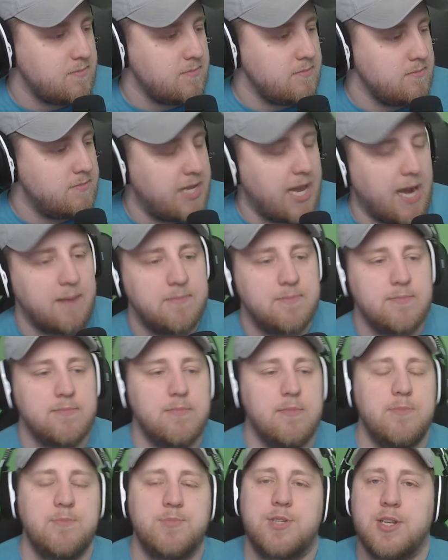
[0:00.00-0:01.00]
Yeah.
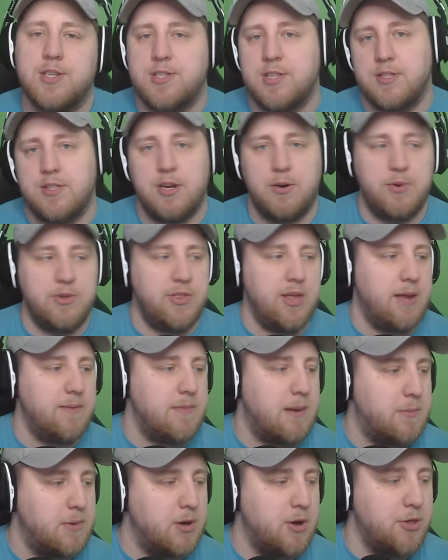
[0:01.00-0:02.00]
I'm just going to sit there with that.
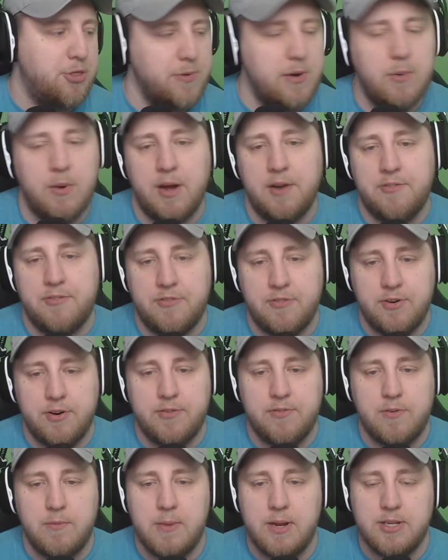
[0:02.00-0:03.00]
I'm going to go 3-1
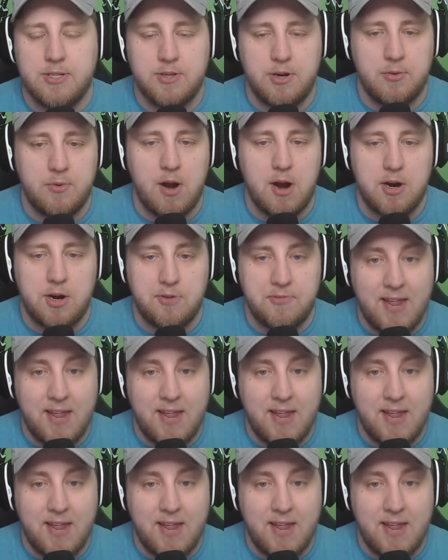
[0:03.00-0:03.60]
for Minnesota Rocker.